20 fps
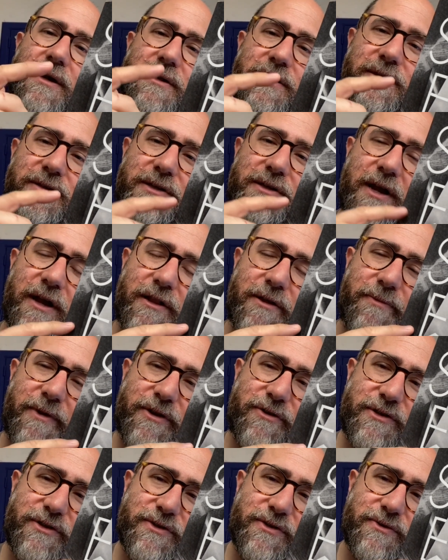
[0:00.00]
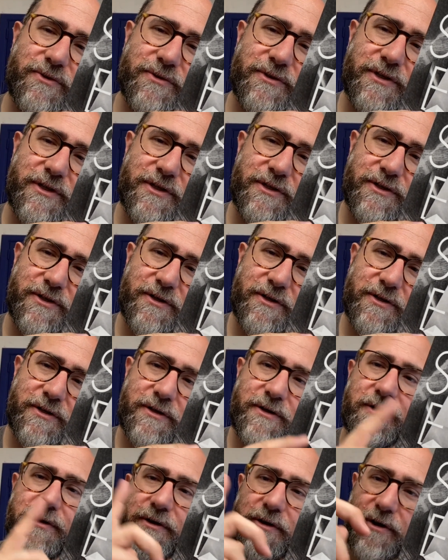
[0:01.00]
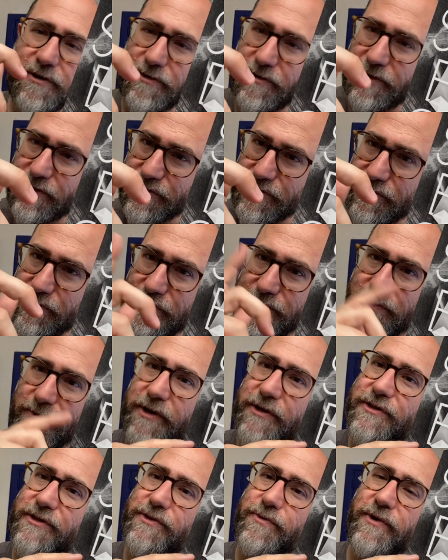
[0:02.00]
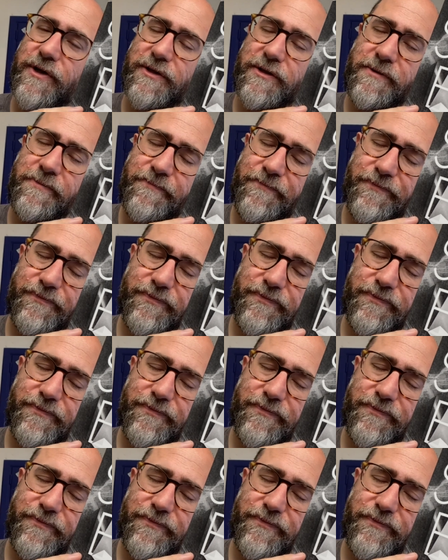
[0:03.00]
This elementary school teacher, Cărtărescu was one as well,